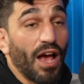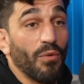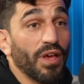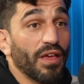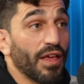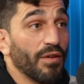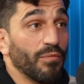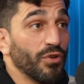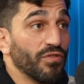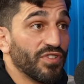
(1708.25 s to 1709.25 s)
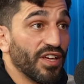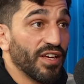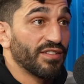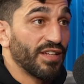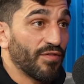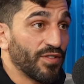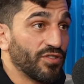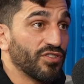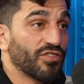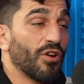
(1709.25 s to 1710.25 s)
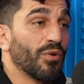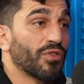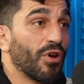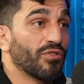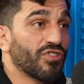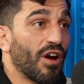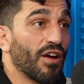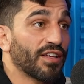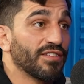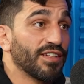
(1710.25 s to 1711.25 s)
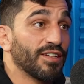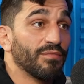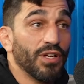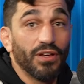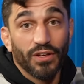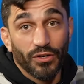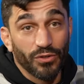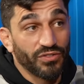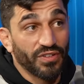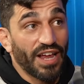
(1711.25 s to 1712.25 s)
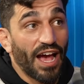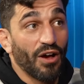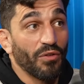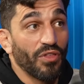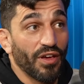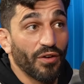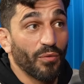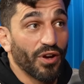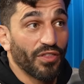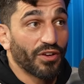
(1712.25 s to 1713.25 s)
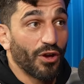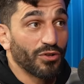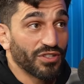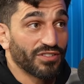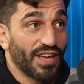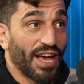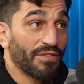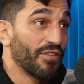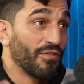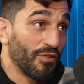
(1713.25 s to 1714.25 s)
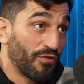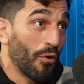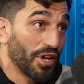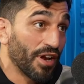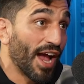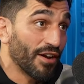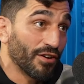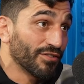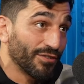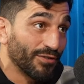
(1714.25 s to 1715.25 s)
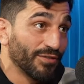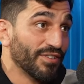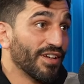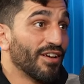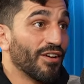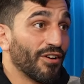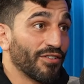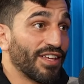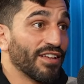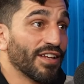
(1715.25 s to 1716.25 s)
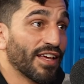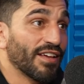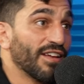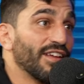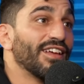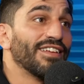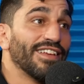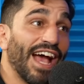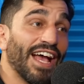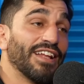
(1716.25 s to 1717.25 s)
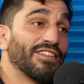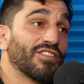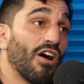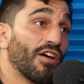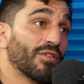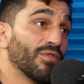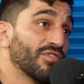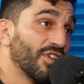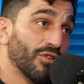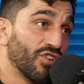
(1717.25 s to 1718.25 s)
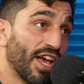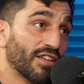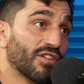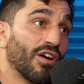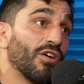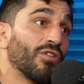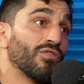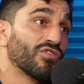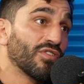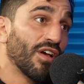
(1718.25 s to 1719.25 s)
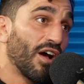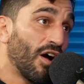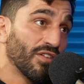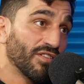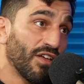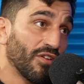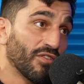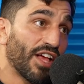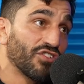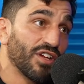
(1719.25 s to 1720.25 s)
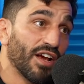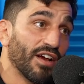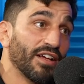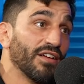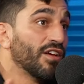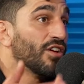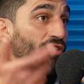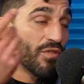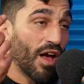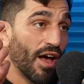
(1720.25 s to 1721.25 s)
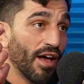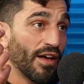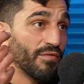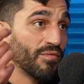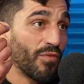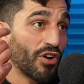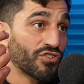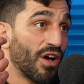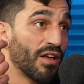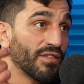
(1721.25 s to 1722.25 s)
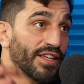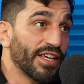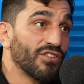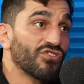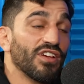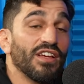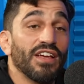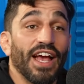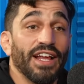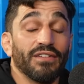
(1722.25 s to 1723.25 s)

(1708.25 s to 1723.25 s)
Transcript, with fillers: I went and moved to San Francisco with Coach Tariq Azim, who's now the one of the coaching staffs of the 49ers who yeah. are killing it. Yeah. Yeah. And Tariq was, you know, Jake's coach, all these other legendary, uh, Marshawn Lynch. And